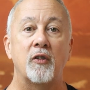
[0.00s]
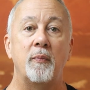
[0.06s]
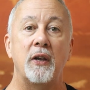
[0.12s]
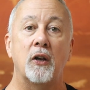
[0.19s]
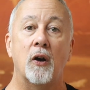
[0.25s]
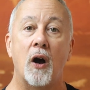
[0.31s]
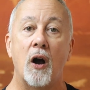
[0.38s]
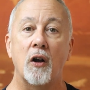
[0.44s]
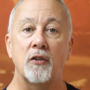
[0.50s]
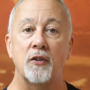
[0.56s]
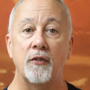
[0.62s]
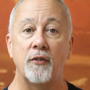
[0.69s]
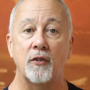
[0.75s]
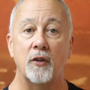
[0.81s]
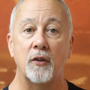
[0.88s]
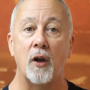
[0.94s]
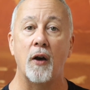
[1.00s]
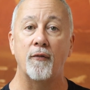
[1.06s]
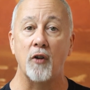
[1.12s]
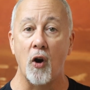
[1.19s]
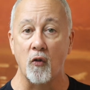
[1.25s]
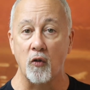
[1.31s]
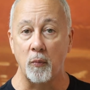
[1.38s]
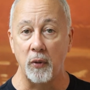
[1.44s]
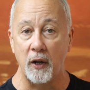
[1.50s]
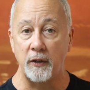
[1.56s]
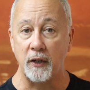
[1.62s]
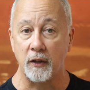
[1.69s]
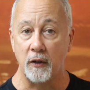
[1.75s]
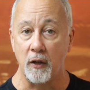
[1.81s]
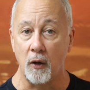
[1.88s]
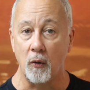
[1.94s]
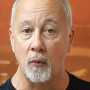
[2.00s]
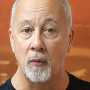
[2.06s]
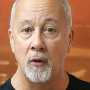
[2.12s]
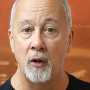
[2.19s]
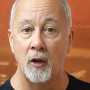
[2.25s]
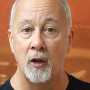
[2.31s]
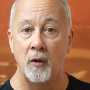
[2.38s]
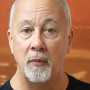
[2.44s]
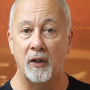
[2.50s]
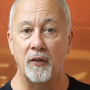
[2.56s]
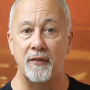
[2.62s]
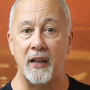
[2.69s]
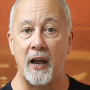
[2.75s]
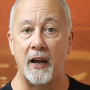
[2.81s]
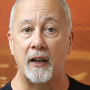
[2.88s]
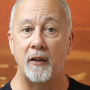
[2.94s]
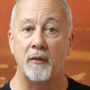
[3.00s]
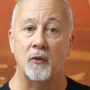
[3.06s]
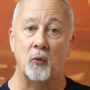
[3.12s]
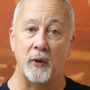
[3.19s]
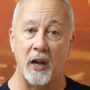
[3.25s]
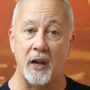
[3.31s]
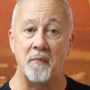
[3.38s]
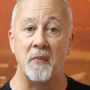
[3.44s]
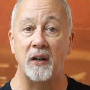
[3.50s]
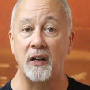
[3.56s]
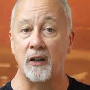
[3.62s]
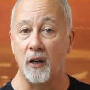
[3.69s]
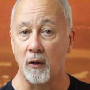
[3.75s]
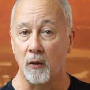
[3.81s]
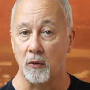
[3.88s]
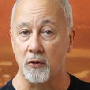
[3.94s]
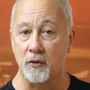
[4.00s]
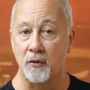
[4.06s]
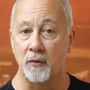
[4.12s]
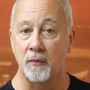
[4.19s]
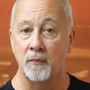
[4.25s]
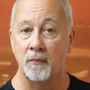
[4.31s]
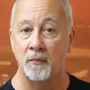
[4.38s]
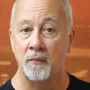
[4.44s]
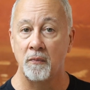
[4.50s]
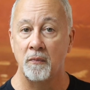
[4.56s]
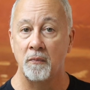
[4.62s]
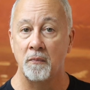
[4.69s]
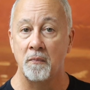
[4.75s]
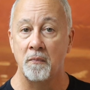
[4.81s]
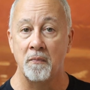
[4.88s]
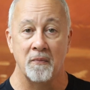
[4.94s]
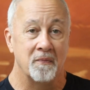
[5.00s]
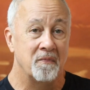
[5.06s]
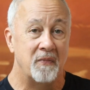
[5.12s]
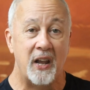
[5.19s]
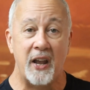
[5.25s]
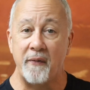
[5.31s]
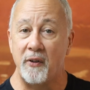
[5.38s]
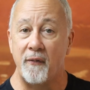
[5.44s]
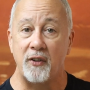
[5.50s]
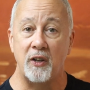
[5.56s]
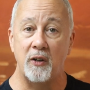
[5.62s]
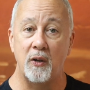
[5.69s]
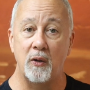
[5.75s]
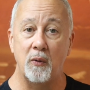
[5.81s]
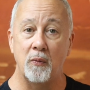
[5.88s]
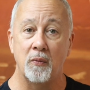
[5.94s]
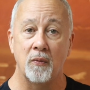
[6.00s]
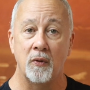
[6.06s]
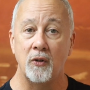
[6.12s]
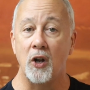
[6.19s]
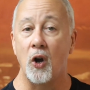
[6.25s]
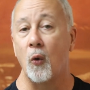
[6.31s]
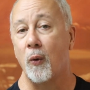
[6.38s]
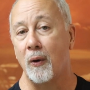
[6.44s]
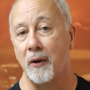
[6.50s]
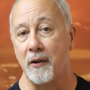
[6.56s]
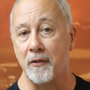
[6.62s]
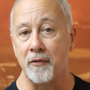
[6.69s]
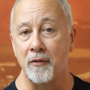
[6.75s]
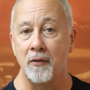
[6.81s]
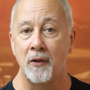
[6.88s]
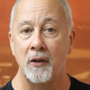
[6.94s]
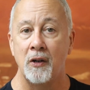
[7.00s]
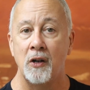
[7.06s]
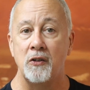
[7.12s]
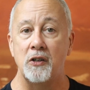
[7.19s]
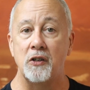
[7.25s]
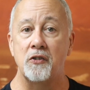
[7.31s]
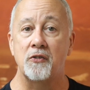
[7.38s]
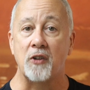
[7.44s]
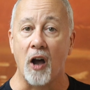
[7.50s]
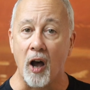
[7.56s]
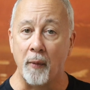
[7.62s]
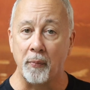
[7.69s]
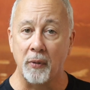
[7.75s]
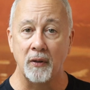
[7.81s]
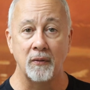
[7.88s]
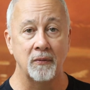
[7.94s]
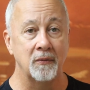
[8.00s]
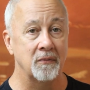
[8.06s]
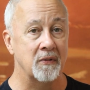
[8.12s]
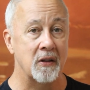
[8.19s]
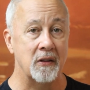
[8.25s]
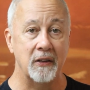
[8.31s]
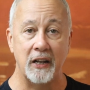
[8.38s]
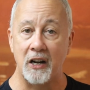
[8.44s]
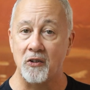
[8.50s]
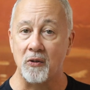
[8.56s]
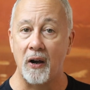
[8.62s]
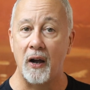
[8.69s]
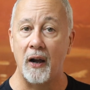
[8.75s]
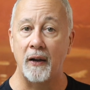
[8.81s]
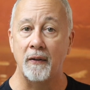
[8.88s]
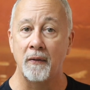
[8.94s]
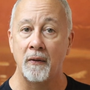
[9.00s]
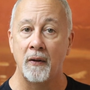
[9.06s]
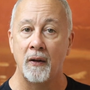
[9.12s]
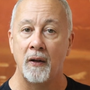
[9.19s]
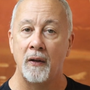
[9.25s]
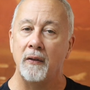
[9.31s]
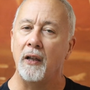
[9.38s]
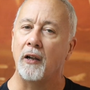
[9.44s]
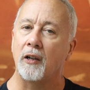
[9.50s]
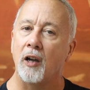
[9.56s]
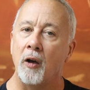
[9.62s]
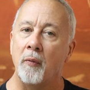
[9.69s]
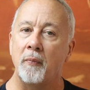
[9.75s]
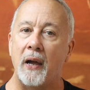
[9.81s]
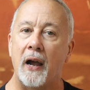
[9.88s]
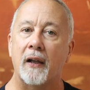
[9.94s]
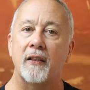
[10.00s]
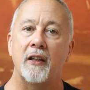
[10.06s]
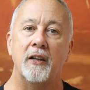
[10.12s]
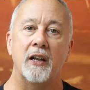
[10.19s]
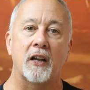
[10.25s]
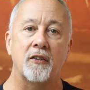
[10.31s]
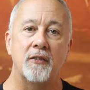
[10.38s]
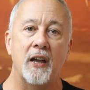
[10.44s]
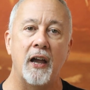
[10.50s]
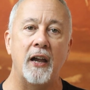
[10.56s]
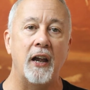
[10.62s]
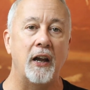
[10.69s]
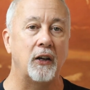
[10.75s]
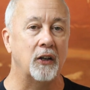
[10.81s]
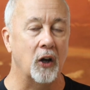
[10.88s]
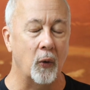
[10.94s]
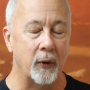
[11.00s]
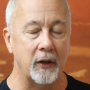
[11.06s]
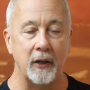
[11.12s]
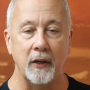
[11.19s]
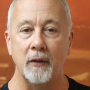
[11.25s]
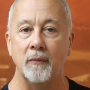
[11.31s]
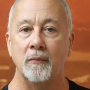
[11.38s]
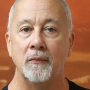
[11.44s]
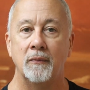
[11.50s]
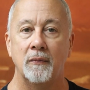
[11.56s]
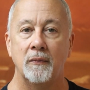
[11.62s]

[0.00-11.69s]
to be cautious of overblending though, because that can create muddy colors. Even if you do, no worries. Just stop, let it dry, then come back the next day and go again.